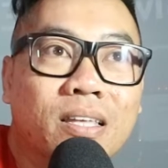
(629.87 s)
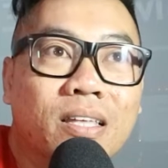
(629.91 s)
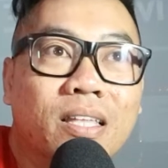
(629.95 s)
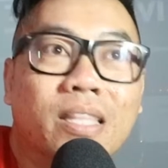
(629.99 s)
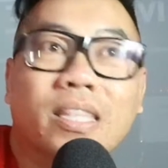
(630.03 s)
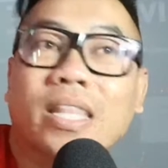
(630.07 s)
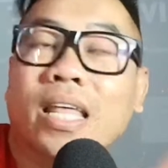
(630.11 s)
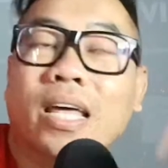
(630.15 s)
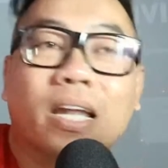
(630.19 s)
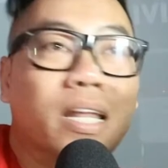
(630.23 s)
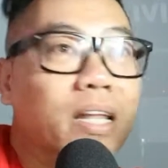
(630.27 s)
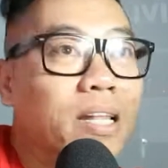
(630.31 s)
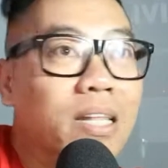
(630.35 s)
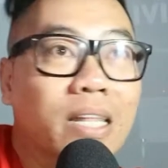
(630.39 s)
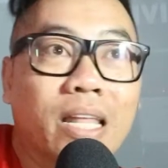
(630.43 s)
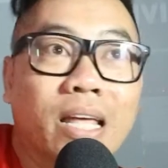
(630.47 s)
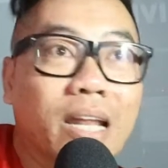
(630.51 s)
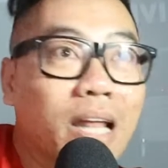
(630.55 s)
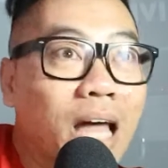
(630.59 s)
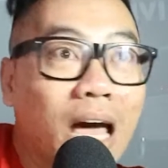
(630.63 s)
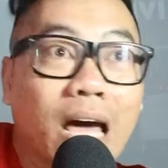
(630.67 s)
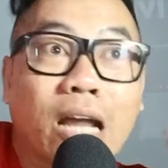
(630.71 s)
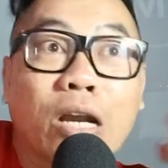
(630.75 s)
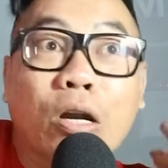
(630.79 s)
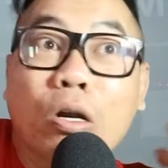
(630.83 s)
There
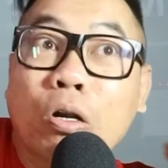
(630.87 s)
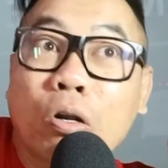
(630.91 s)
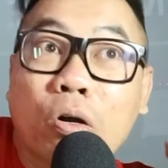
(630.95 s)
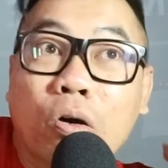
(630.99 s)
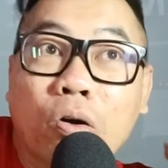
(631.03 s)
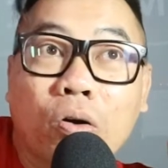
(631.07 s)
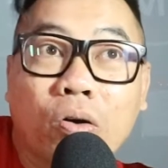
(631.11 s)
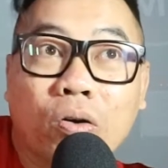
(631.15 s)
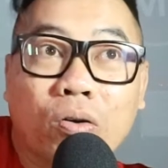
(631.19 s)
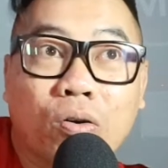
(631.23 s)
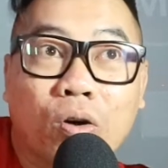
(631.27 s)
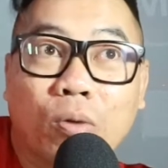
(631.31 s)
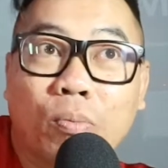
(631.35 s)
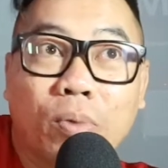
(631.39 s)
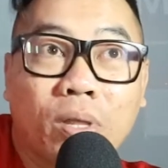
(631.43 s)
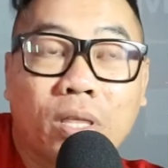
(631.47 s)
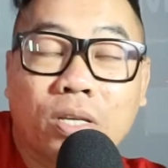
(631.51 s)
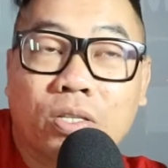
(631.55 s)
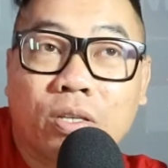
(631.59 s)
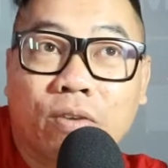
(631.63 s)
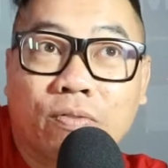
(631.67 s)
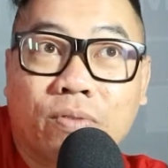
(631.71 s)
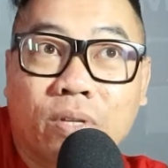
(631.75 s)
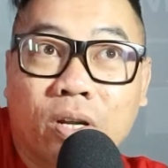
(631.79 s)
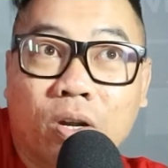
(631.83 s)
are no
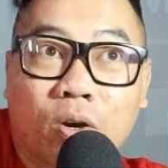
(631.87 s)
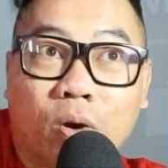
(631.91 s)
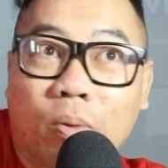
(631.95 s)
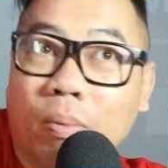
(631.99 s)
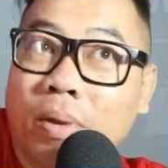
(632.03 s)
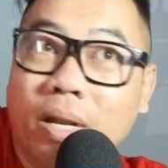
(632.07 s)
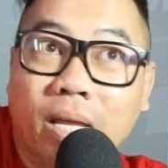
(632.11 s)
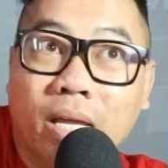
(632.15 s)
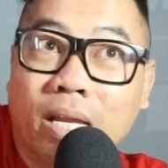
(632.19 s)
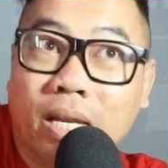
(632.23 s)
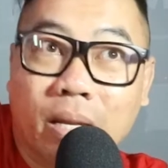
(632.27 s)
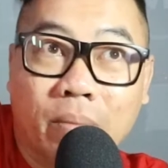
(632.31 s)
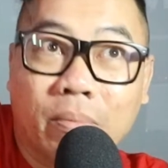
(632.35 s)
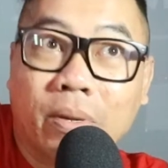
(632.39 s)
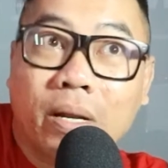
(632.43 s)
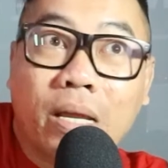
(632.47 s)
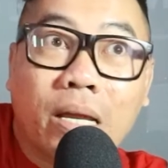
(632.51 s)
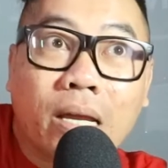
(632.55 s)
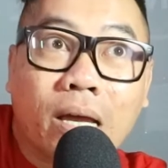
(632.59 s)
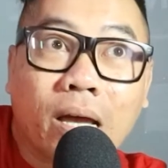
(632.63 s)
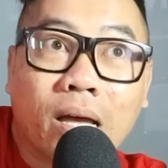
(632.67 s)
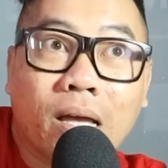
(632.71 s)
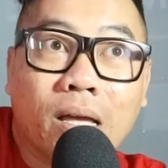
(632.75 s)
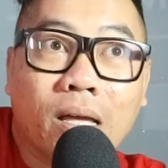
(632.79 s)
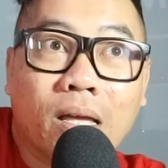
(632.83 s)
communities of stand-up comedy in
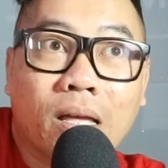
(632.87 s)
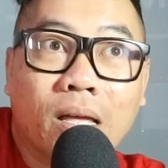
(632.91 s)
America.